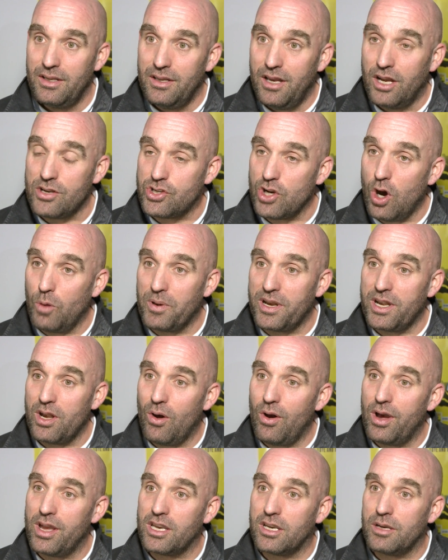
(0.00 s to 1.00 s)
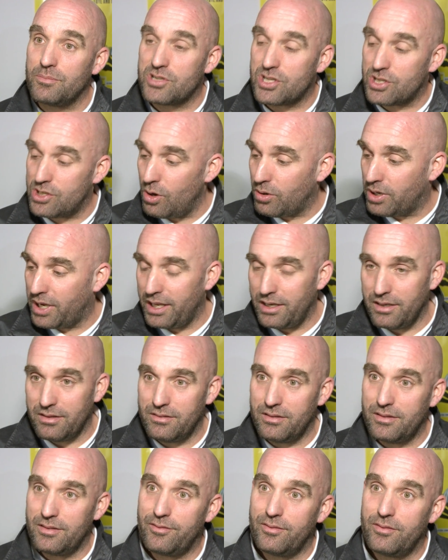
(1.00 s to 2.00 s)
a job in Nottingham
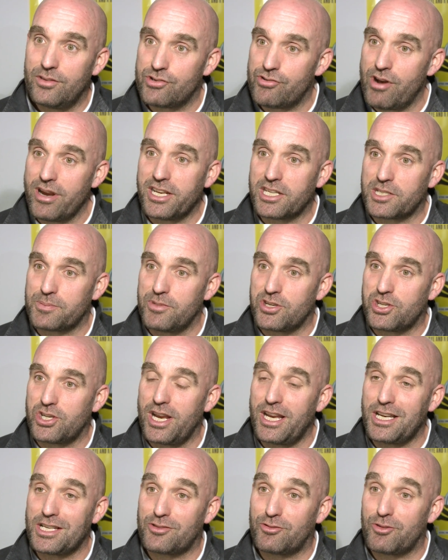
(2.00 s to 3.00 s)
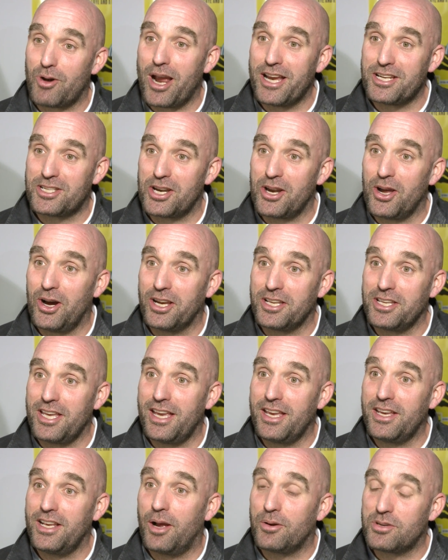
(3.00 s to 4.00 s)
stocking drinks machines for eight or nine
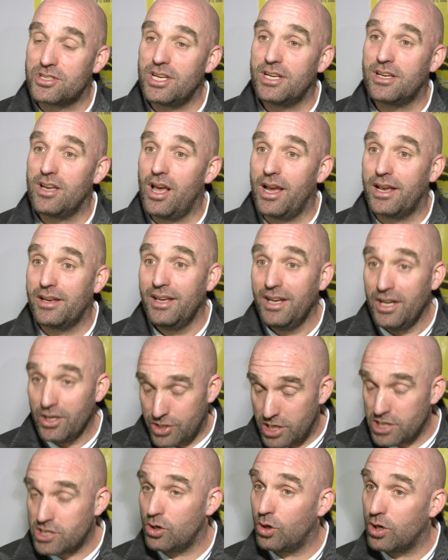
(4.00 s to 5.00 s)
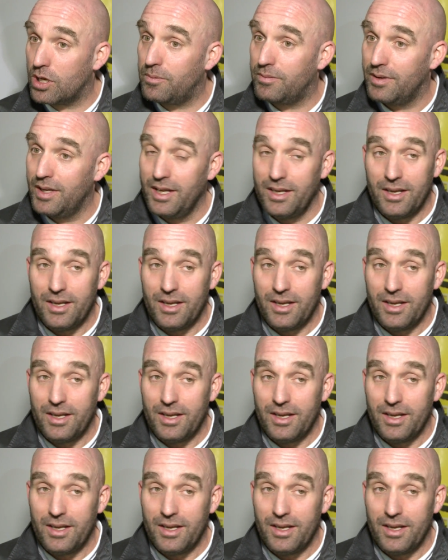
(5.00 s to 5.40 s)
years. You know, she'd like, she sort of,